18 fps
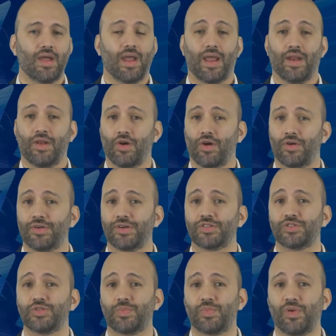in order
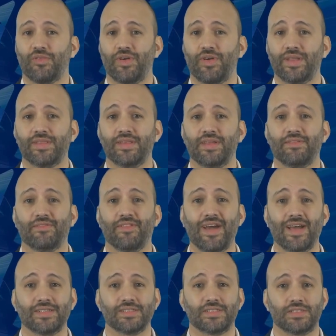to prevent
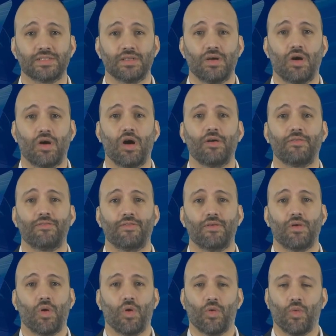events of
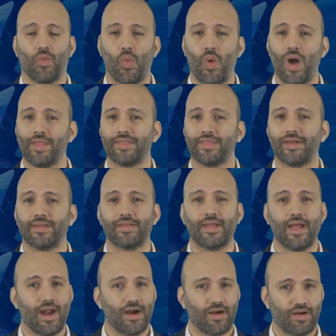
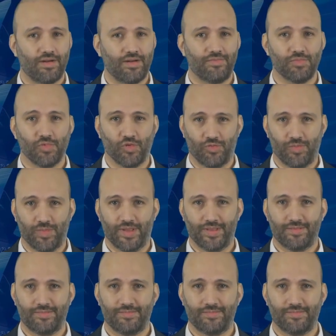unwanted aircraft movement.